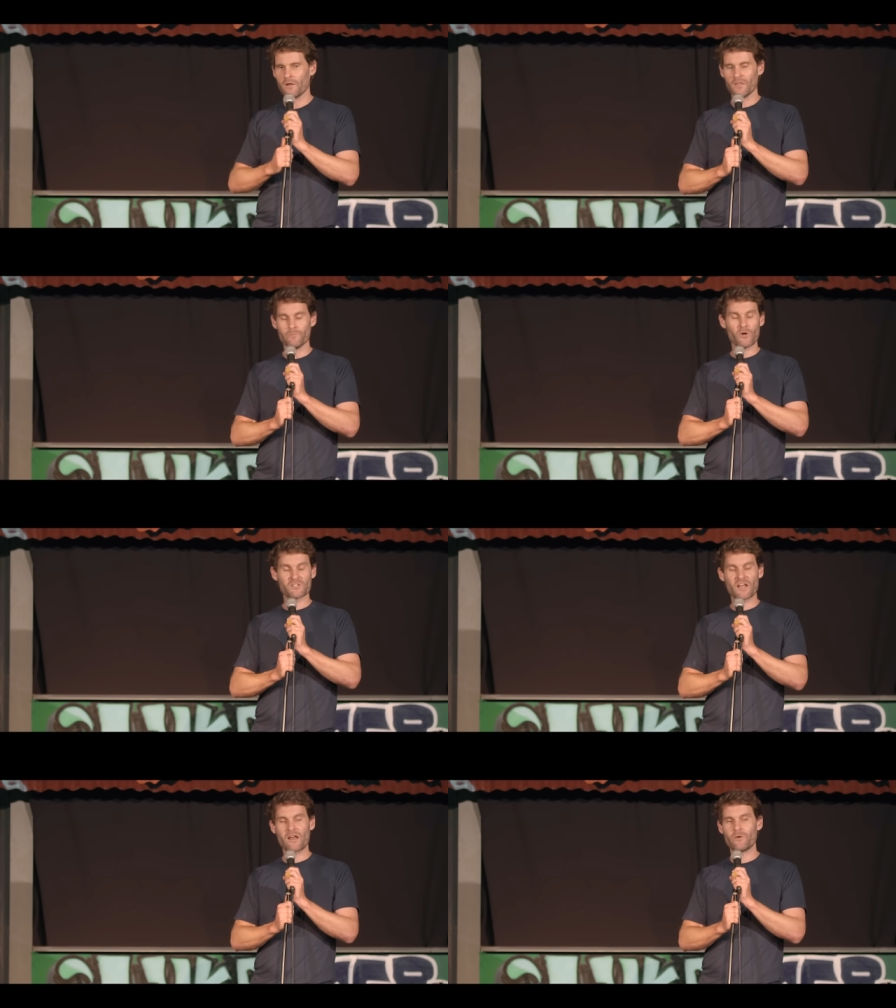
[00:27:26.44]
and the
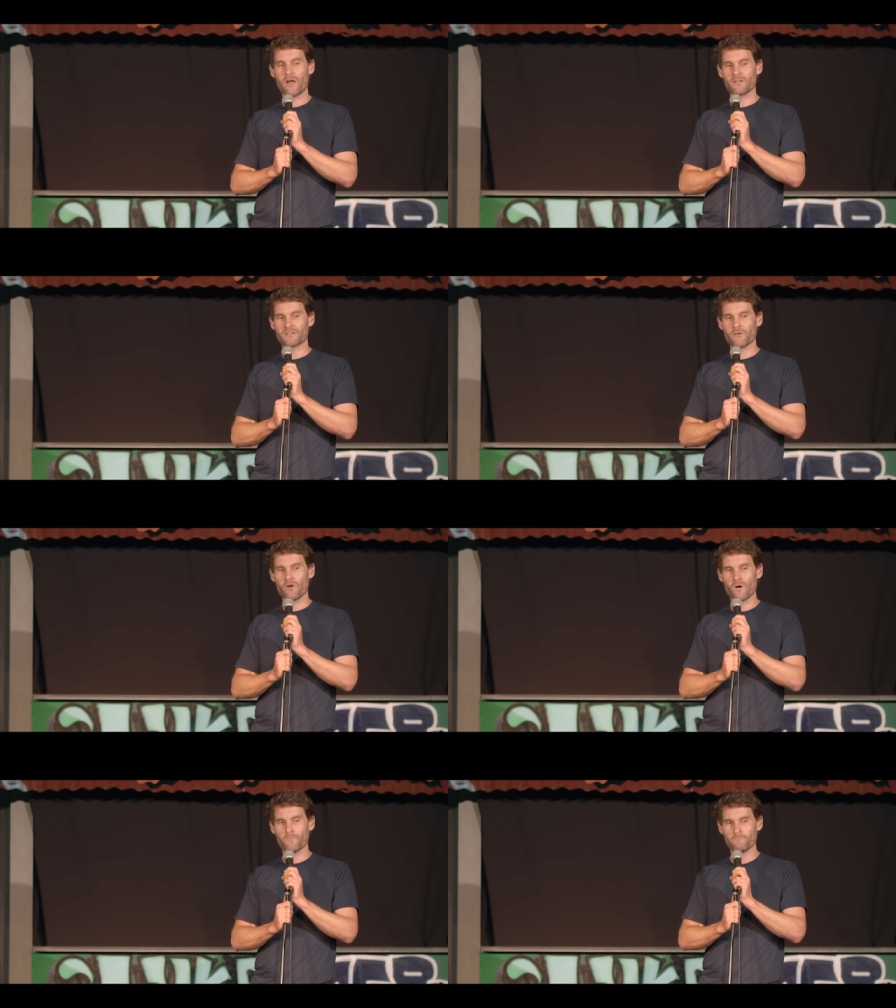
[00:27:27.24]
boss came round and said,
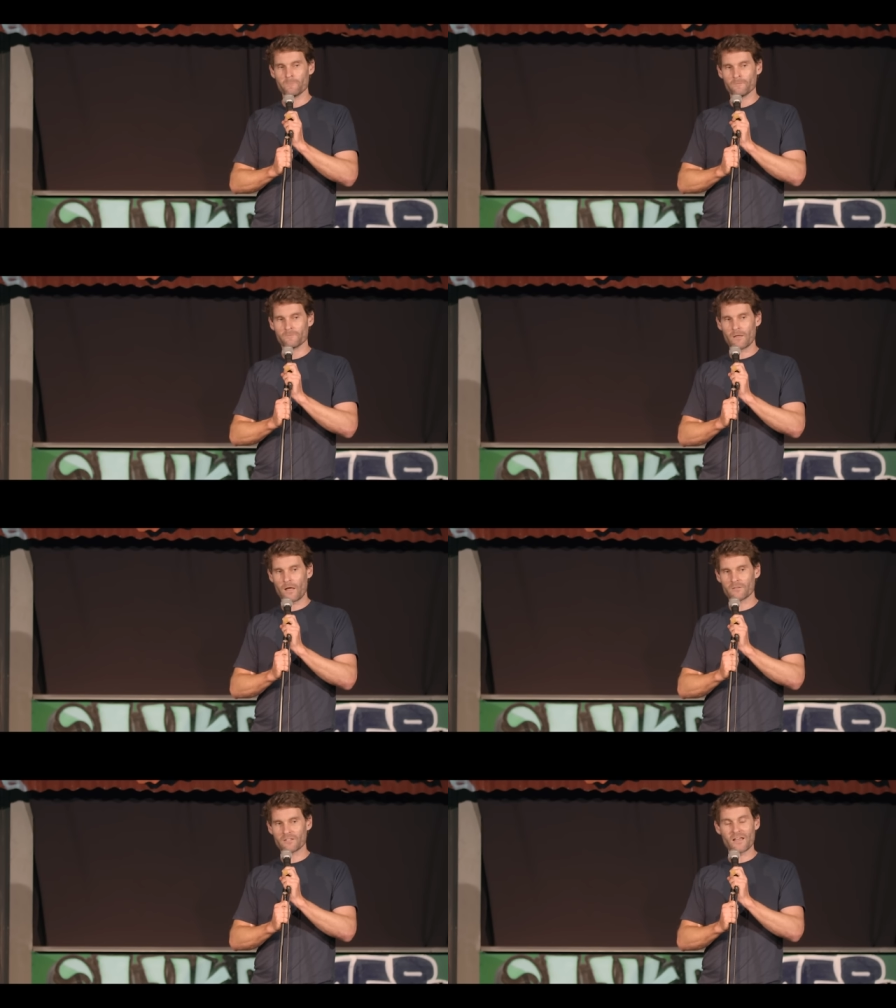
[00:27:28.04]
oh,
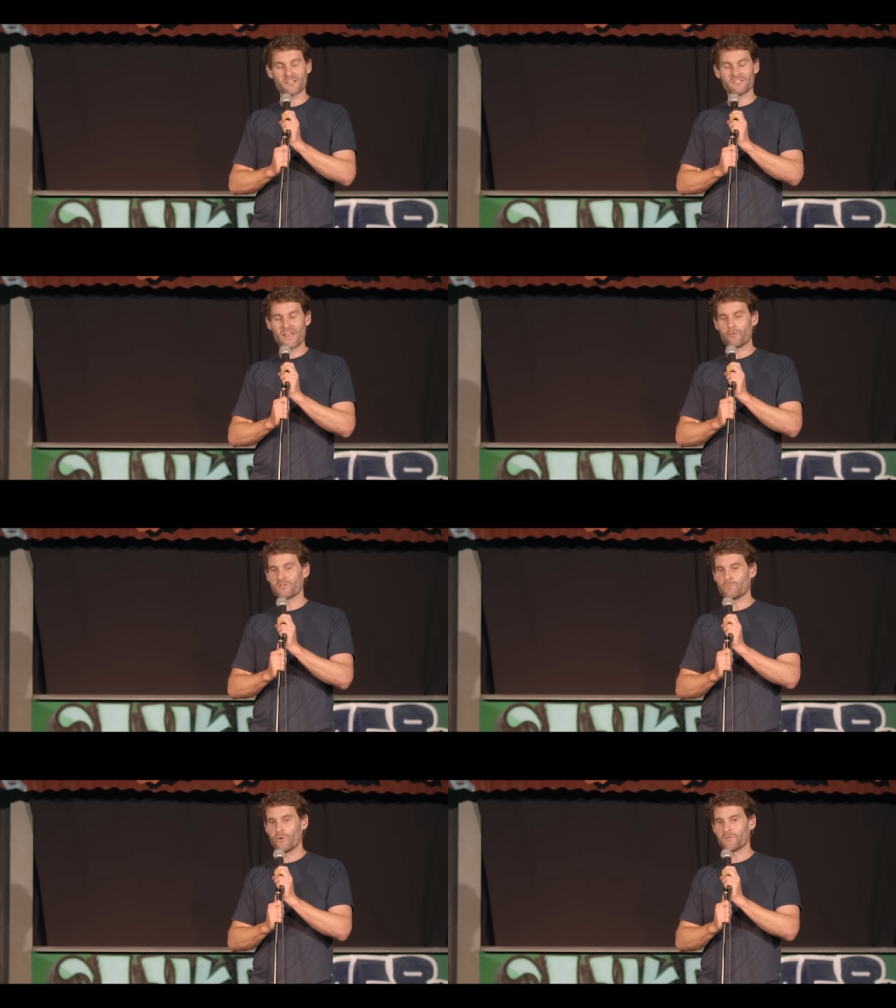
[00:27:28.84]
uh, today's
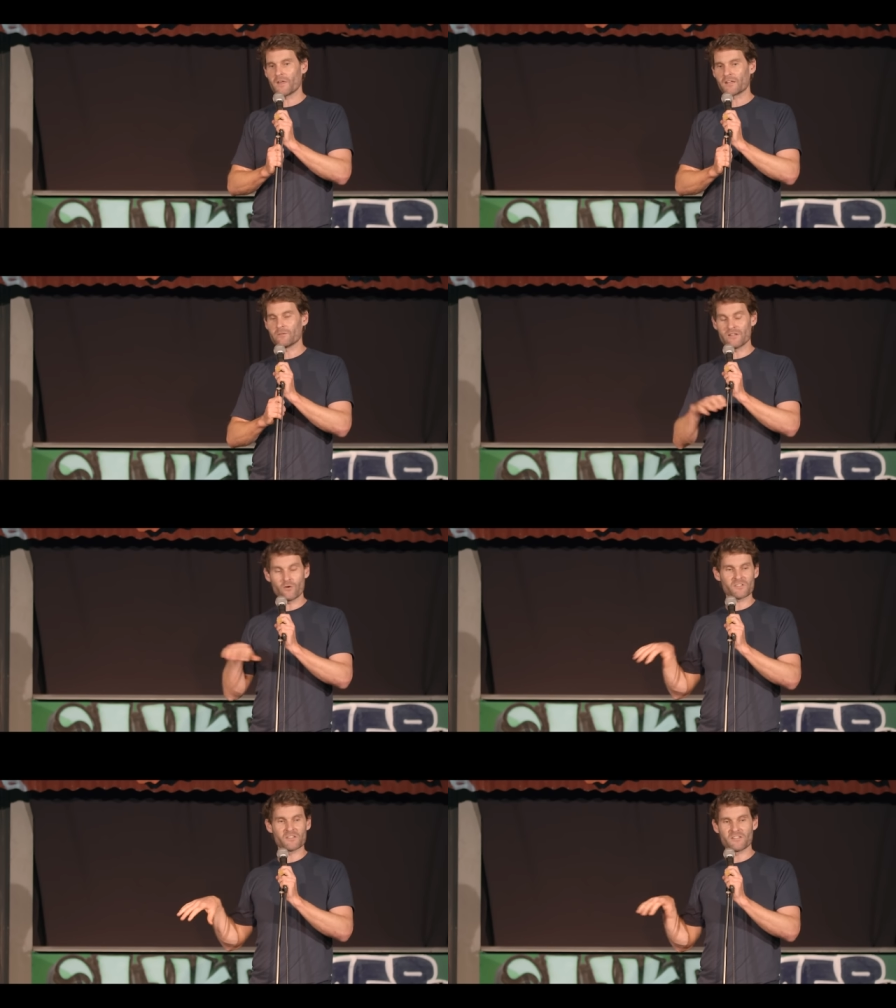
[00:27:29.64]
Darren's birthday. Can it be
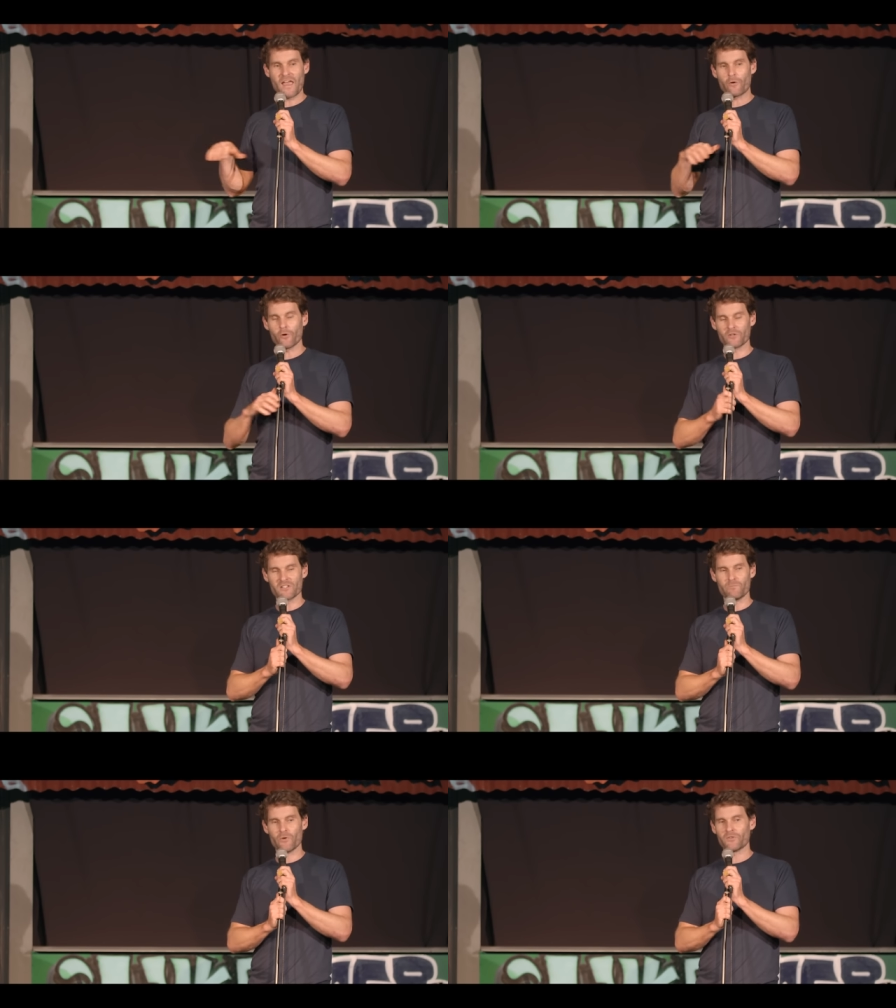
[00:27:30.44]
nice to Darren on
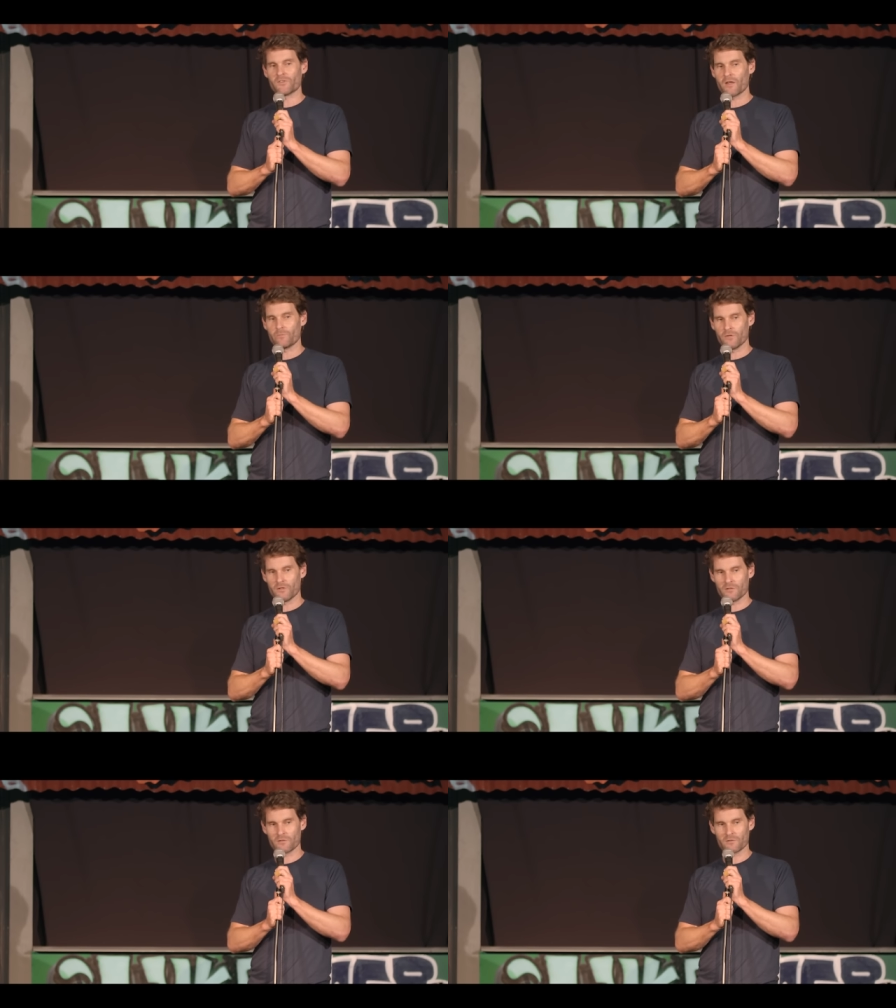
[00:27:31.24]
his birthday,
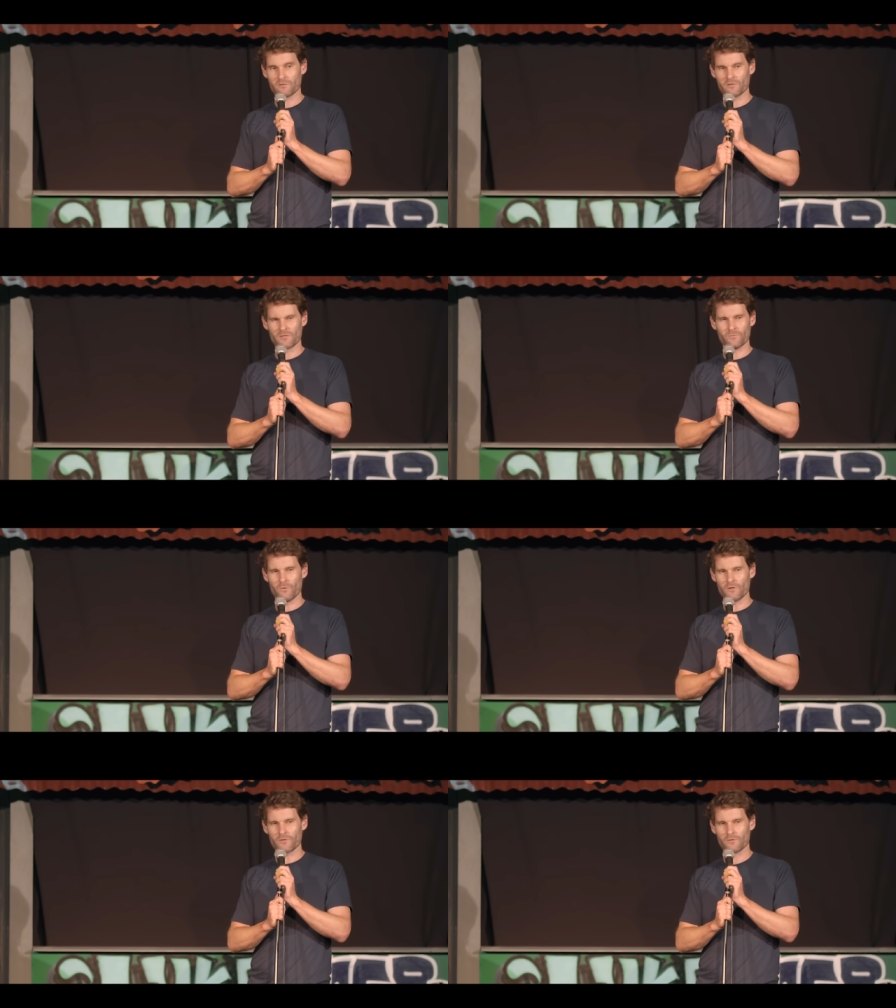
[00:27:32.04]
please? I said,
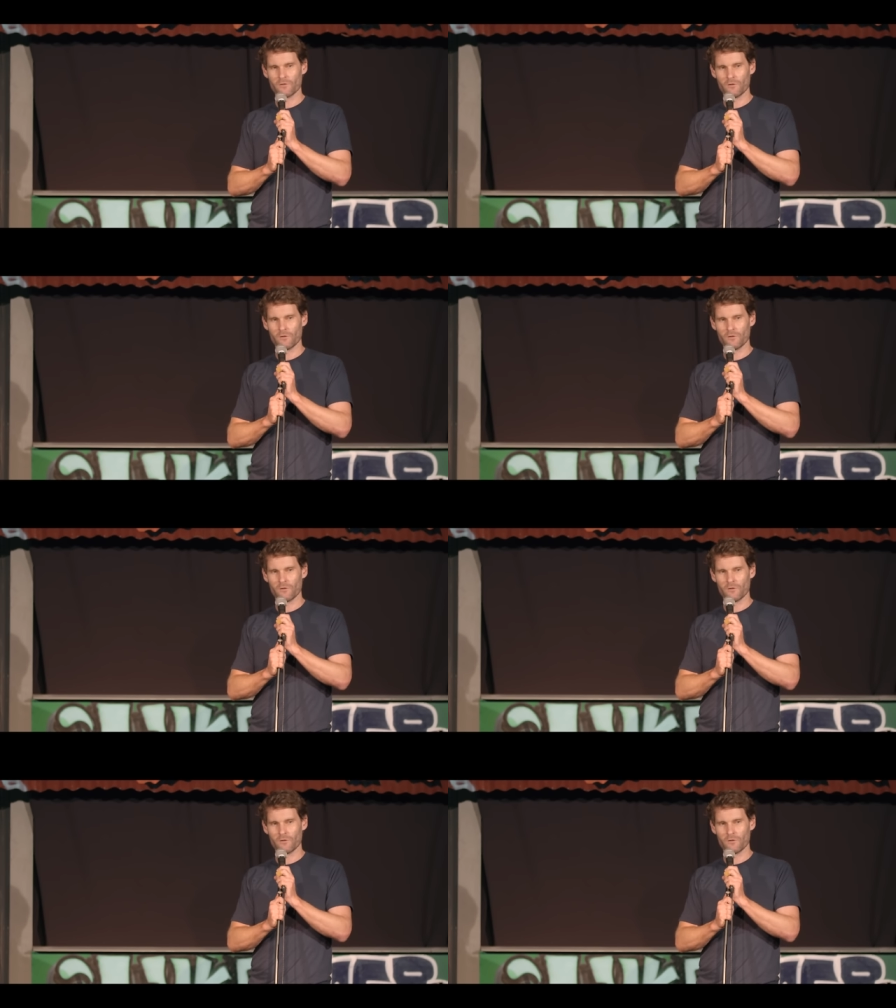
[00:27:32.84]
what?